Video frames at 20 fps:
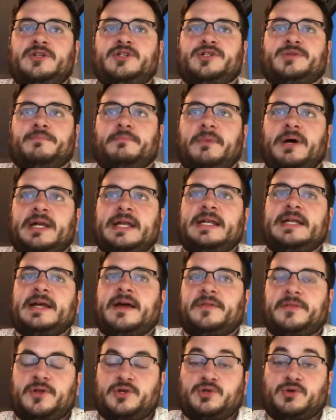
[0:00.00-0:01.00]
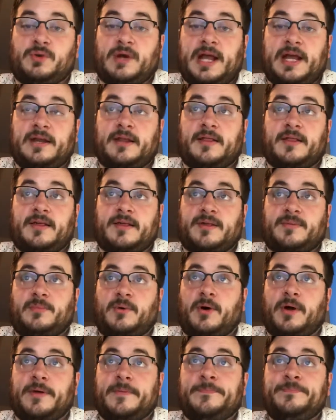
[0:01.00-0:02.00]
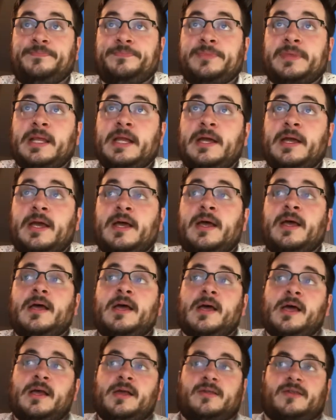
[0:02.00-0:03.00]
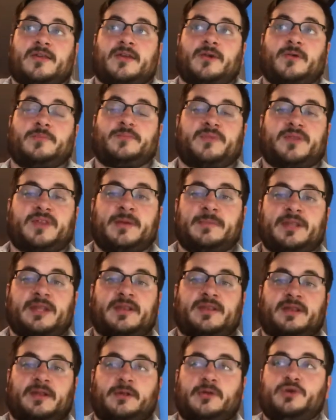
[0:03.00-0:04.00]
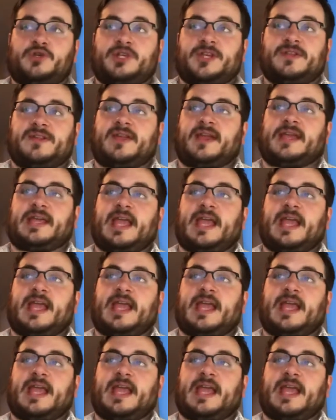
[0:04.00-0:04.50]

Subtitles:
just money down the drain at this point. So some of the solutions I